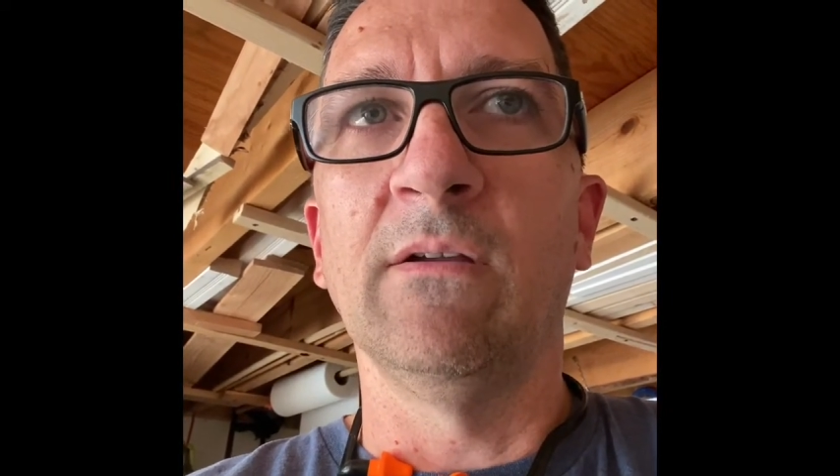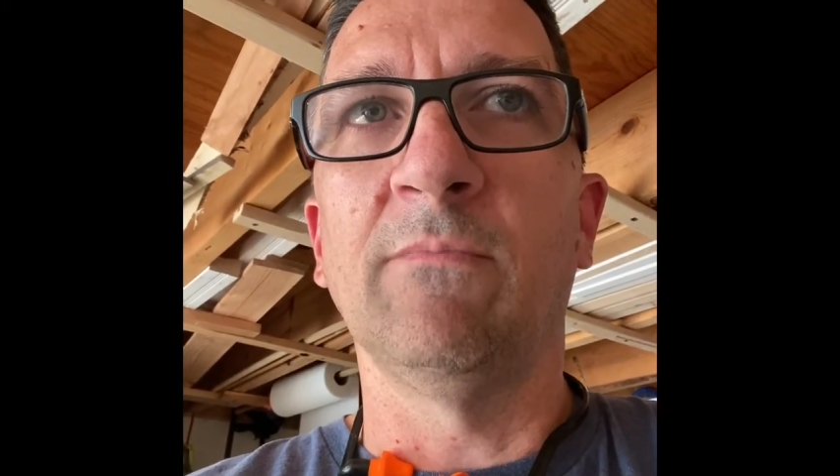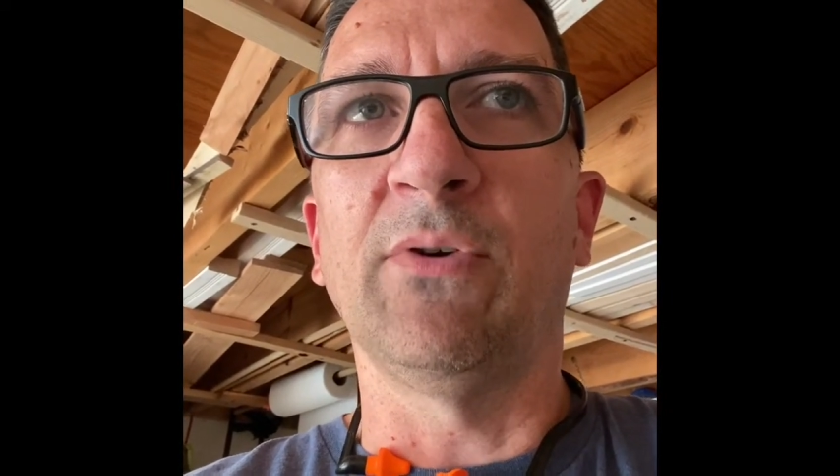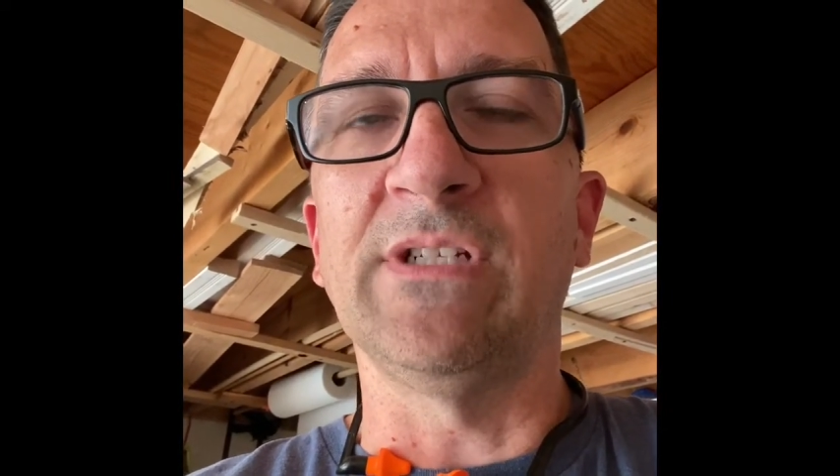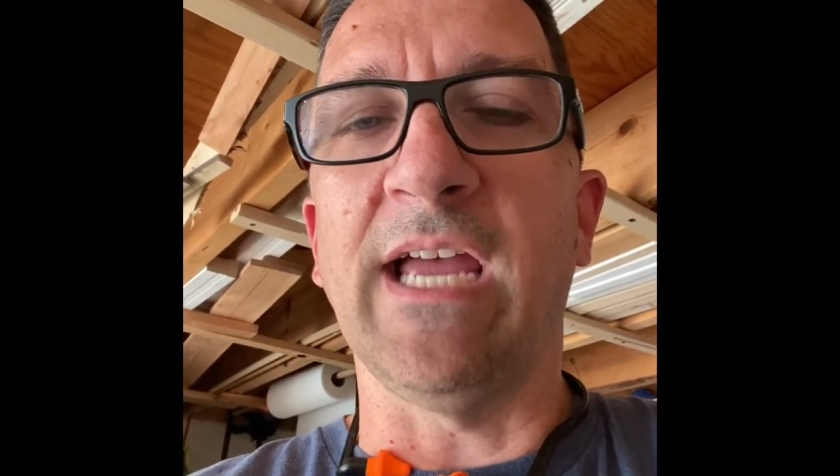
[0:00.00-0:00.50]

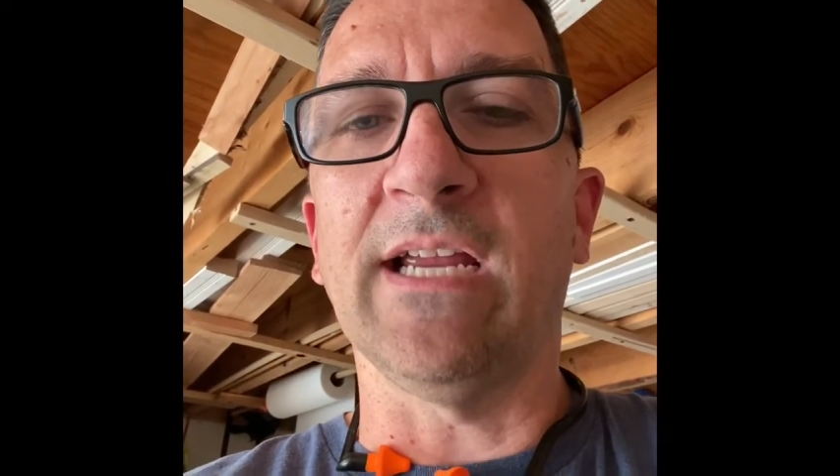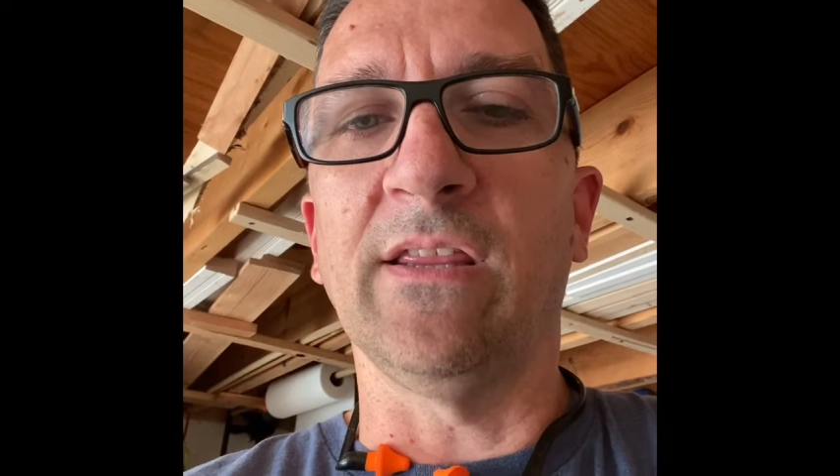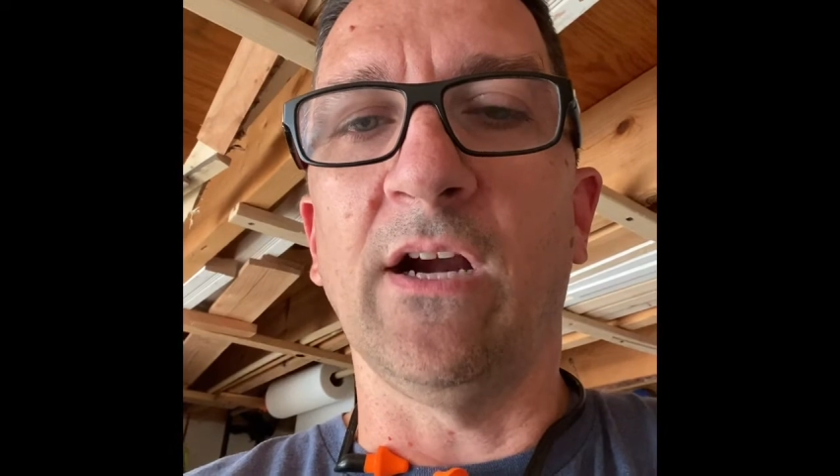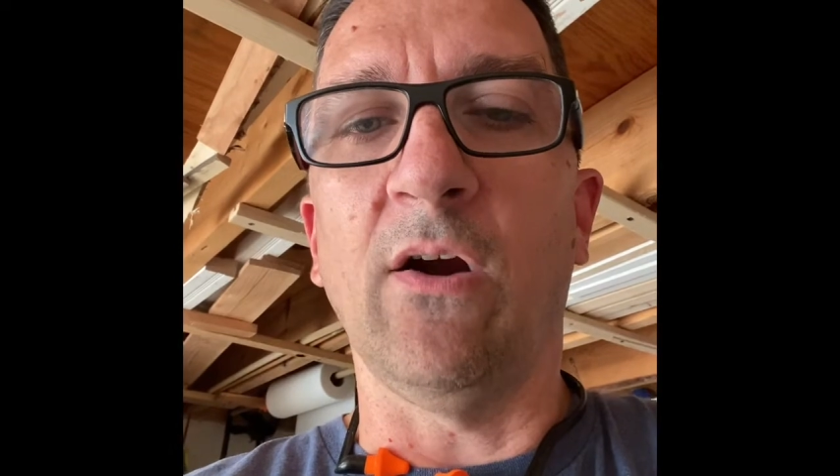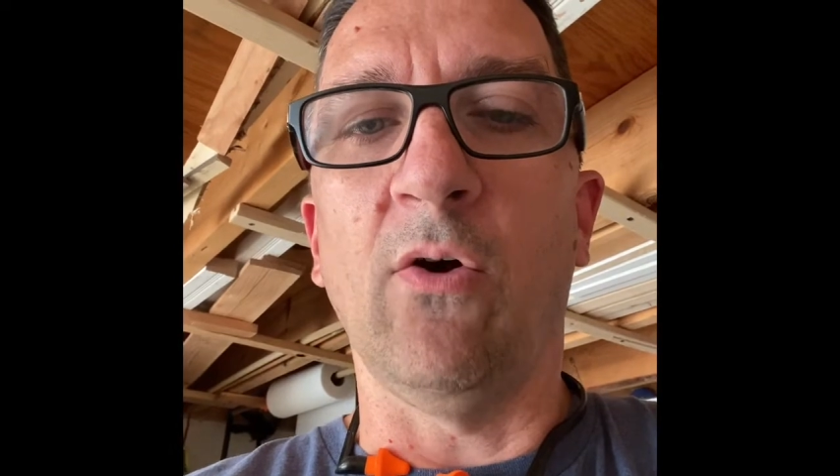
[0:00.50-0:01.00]
protect
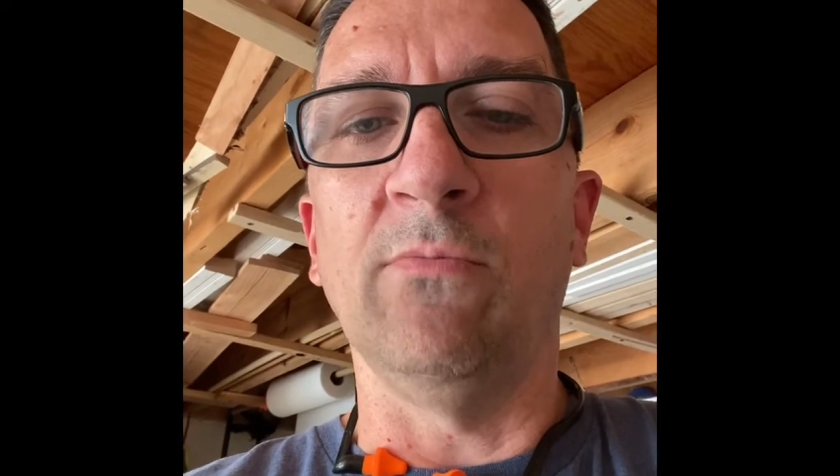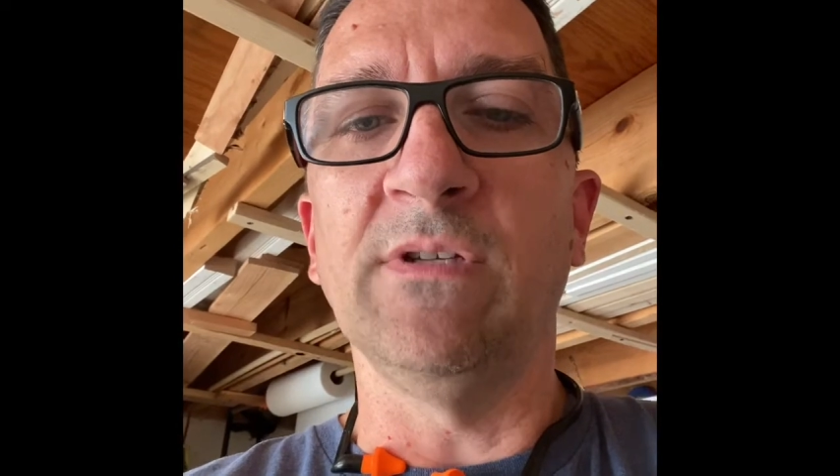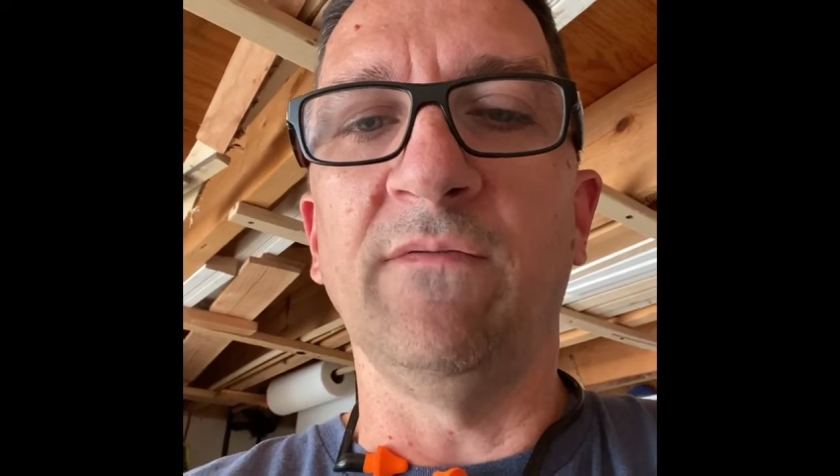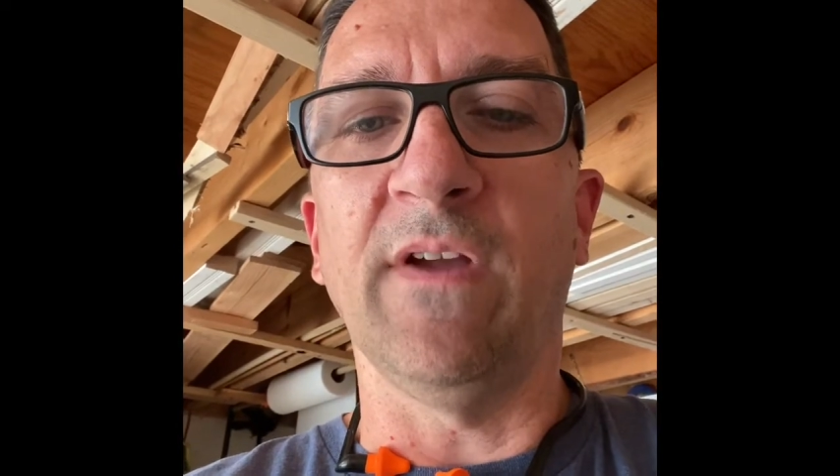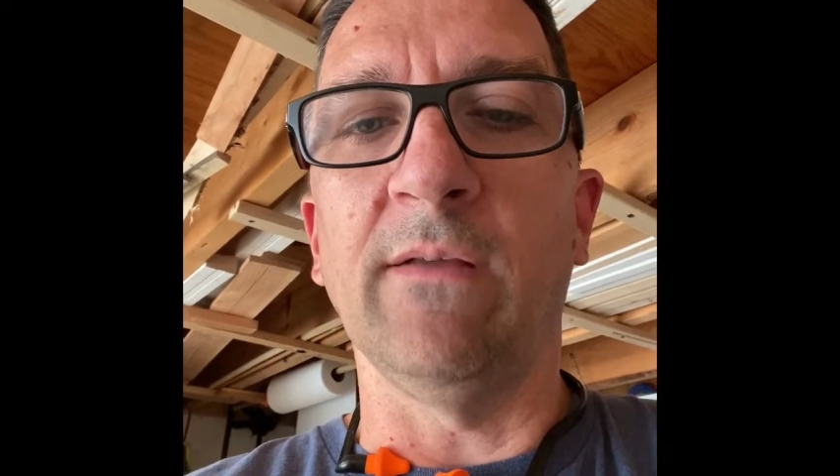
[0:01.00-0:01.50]
their homes
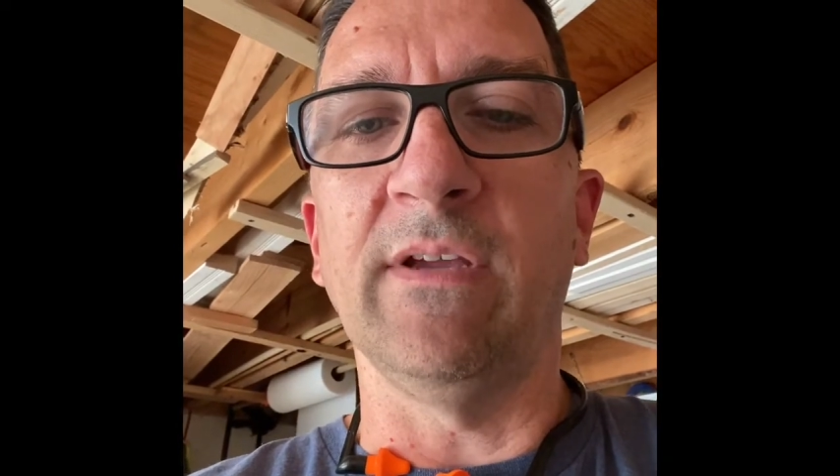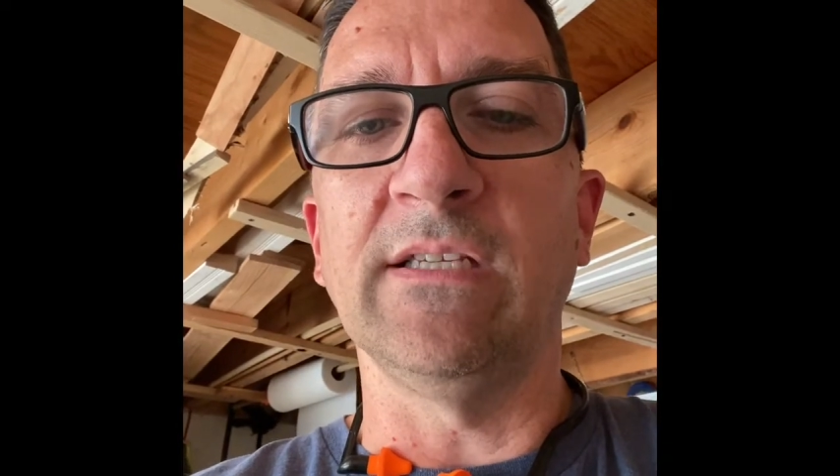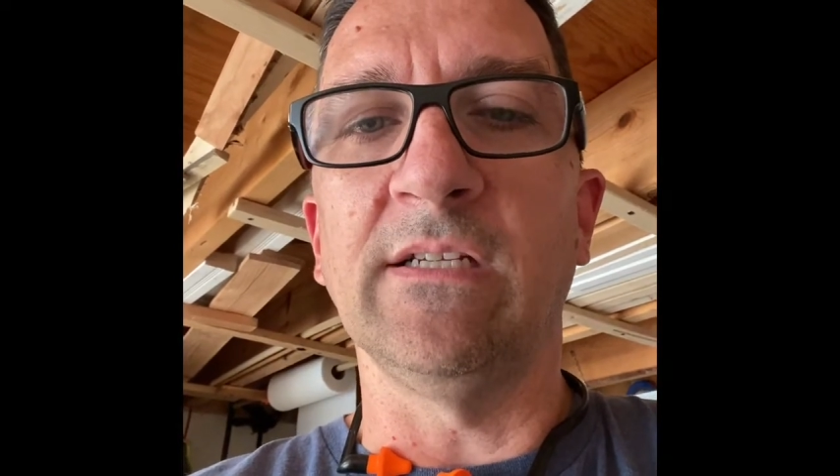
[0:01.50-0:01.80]
and families